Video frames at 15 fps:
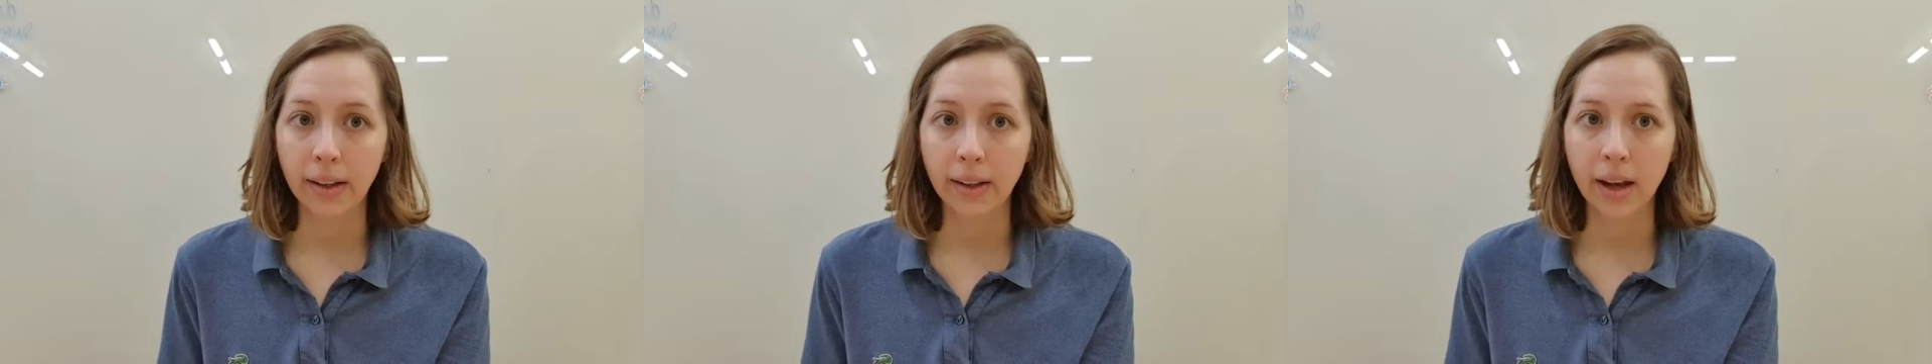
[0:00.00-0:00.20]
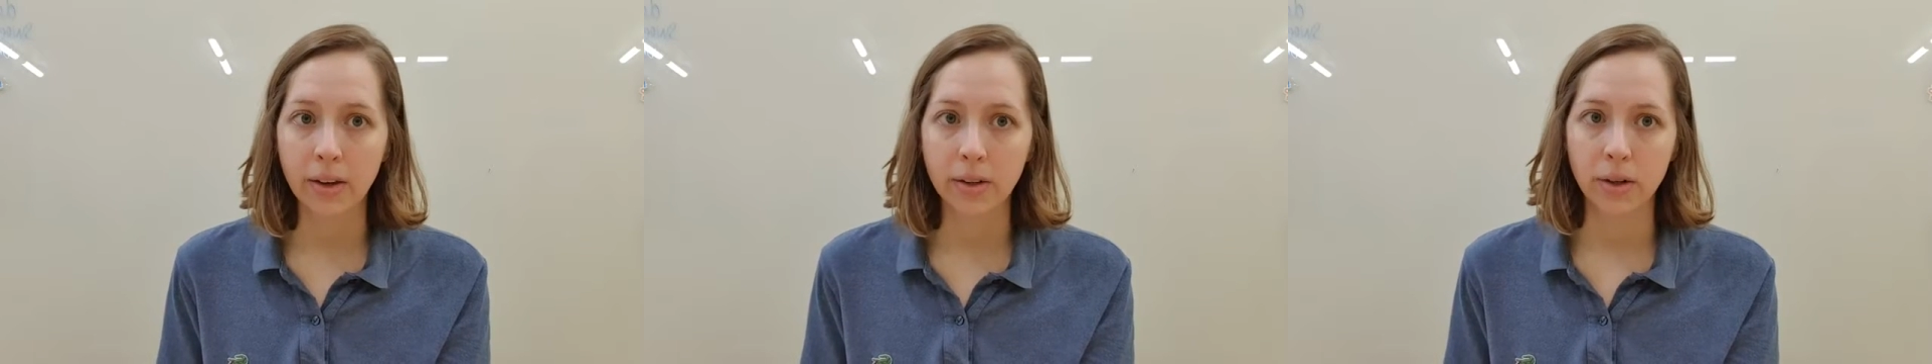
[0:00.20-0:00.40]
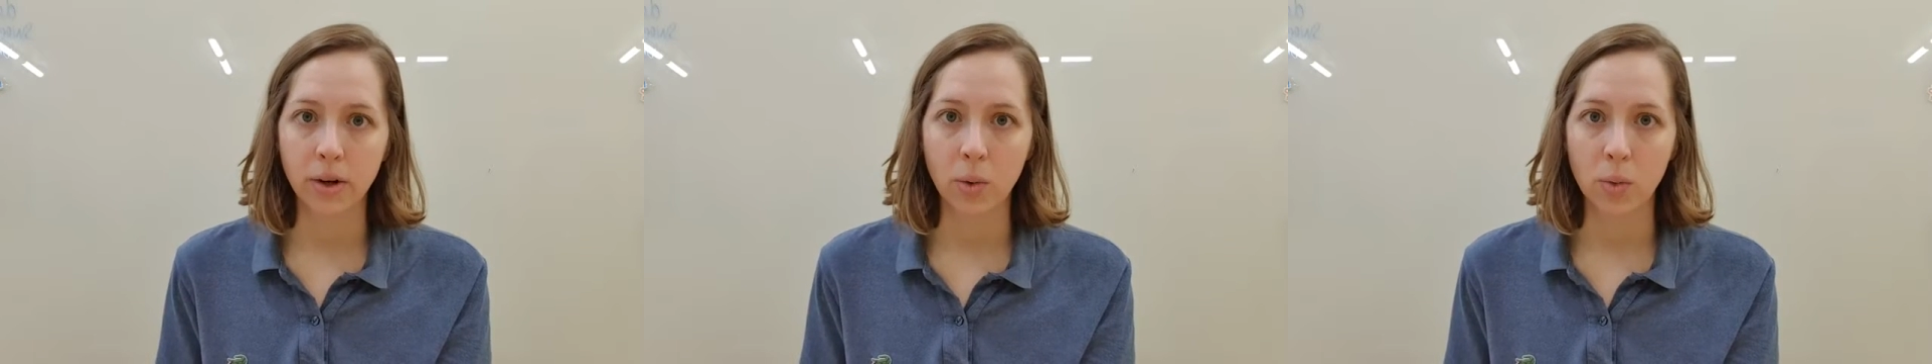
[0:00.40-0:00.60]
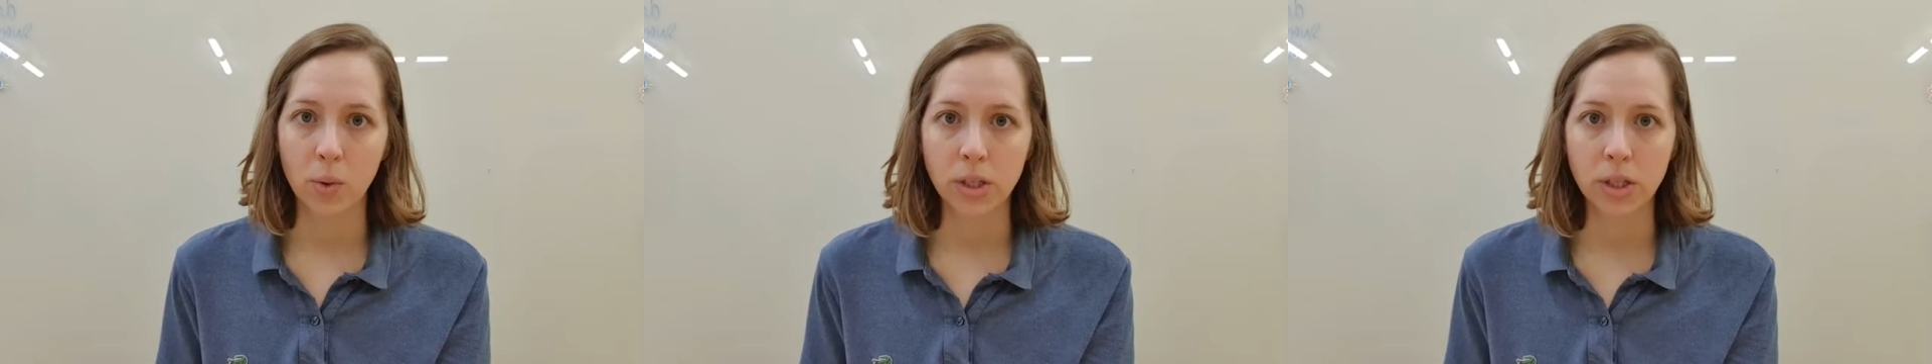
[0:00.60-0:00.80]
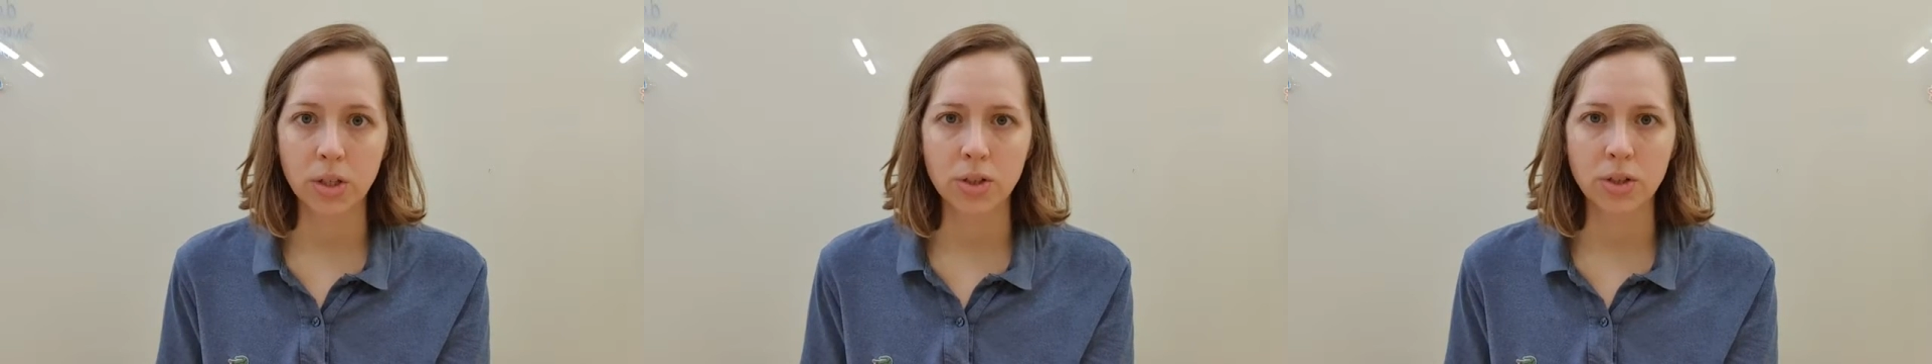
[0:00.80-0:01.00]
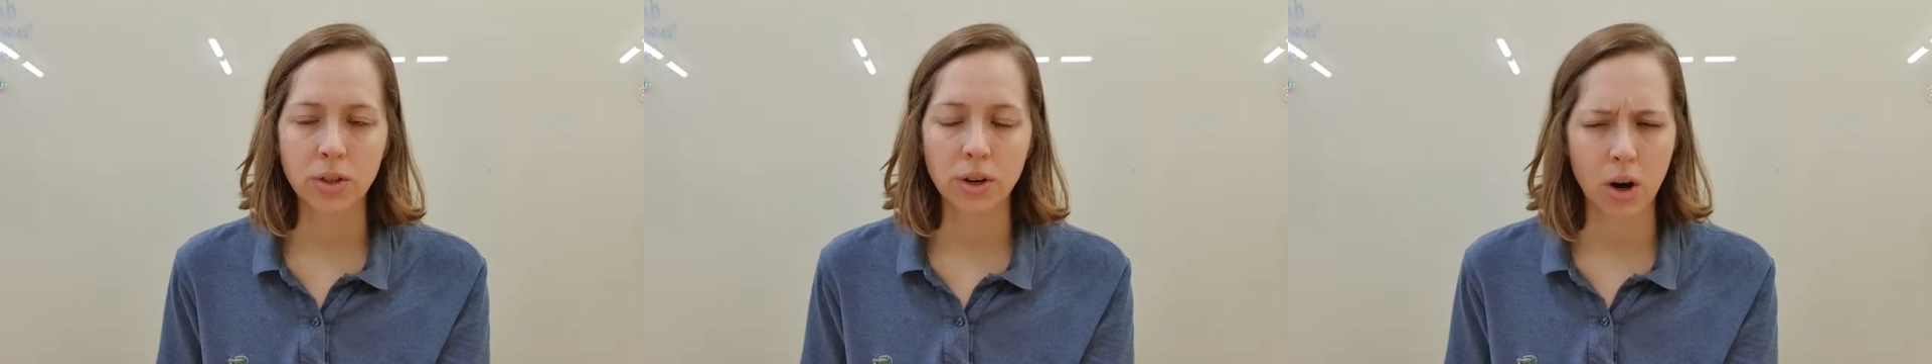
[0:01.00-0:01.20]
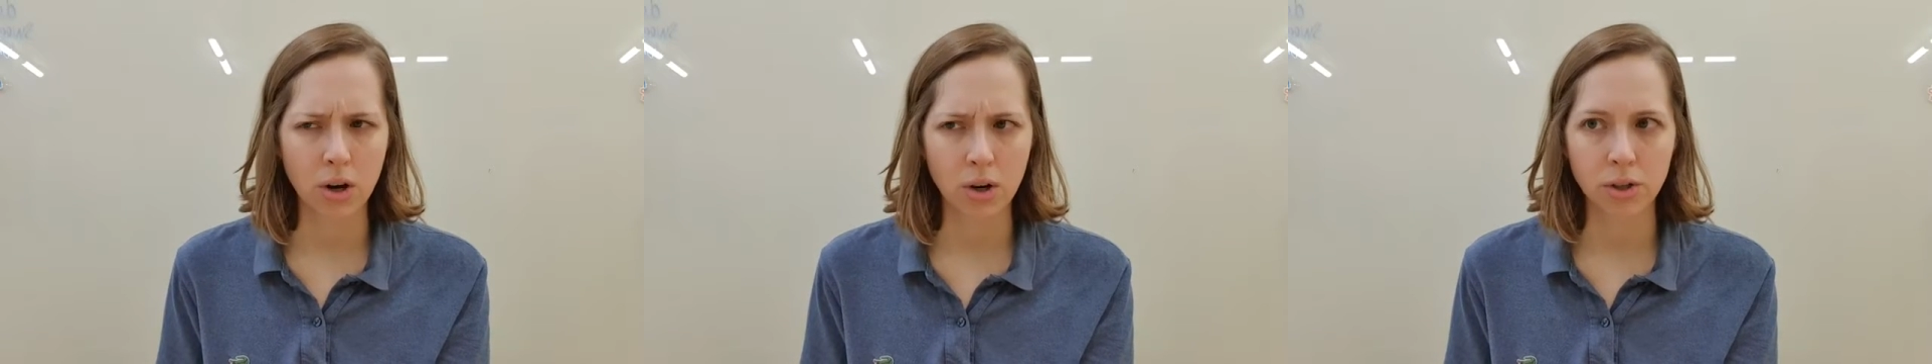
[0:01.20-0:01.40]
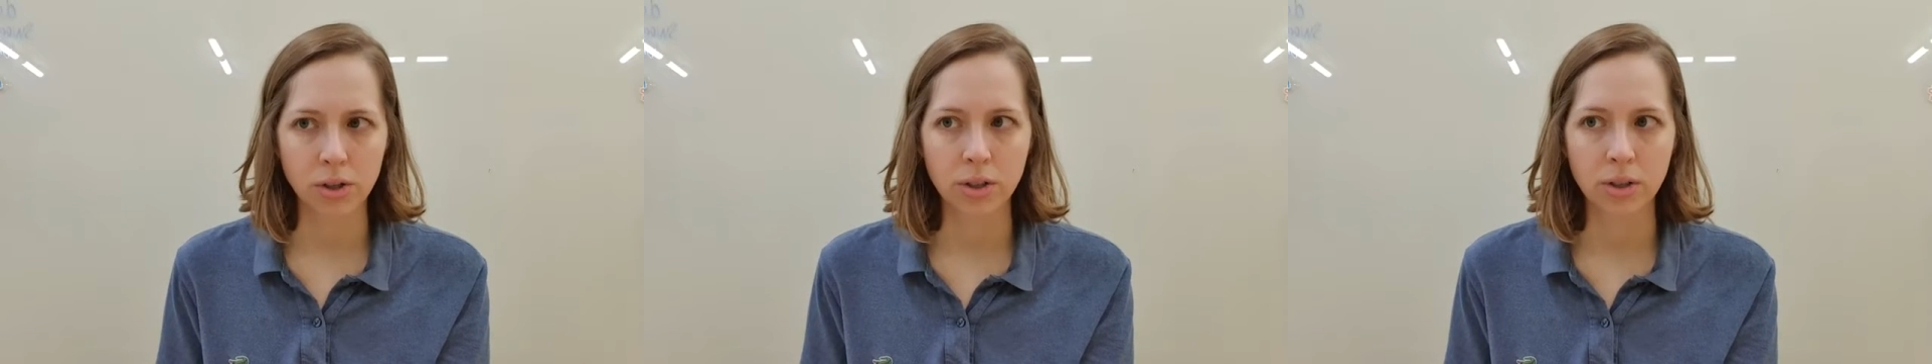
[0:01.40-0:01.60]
under a witch's curse.